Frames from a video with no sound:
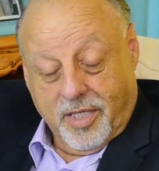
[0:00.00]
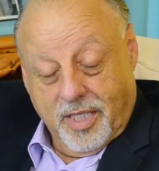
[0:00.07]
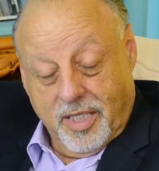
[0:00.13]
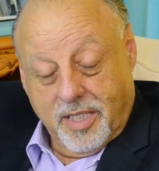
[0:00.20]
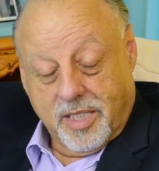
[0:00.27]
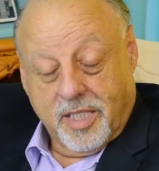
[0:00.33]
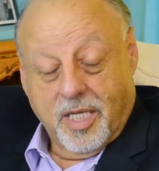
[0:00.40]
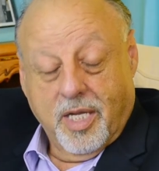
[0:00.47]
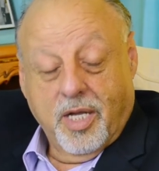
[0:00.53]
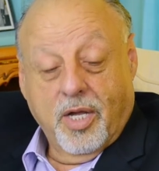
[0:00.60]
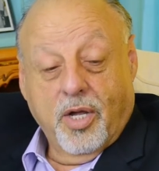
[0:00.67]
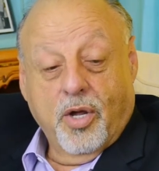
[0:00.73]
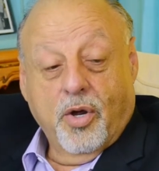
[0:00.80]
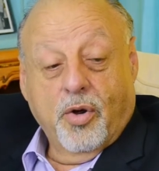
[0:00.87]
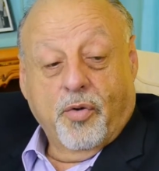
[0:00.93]
things
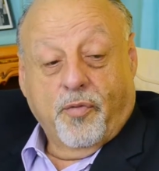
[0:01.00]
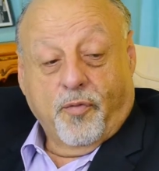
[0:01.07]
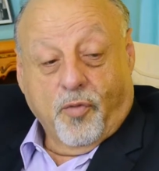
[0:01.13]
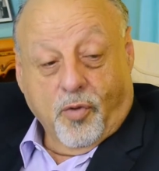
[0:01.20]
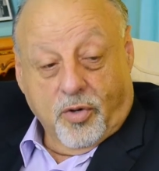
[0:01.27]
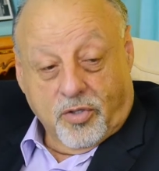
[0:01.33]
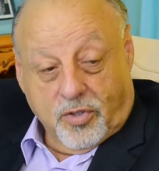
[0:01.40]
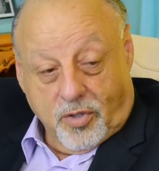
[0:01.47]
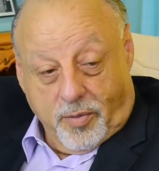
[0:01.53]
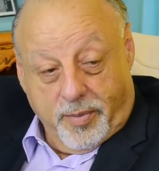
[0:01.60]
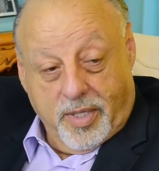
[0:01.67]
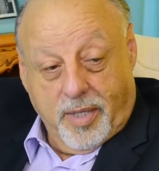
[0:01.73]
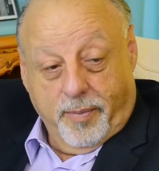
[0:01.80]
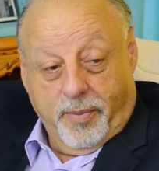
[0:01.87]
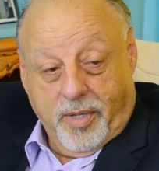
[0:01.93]
for so
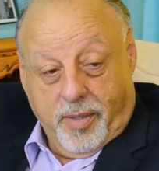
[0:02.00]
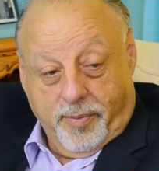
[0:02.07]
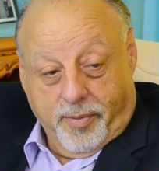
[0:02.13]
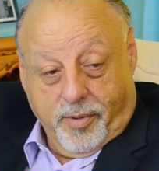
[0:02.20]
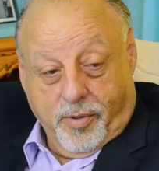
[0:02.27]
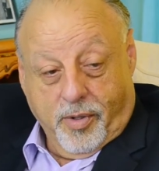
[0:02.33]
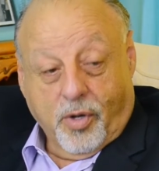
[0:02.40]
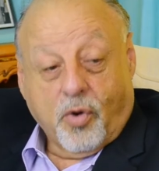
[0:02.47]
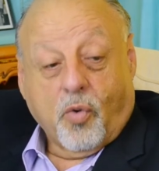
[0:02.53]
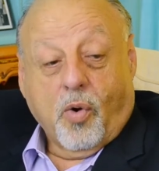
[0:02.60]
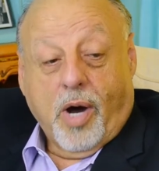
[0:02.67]
many people mm.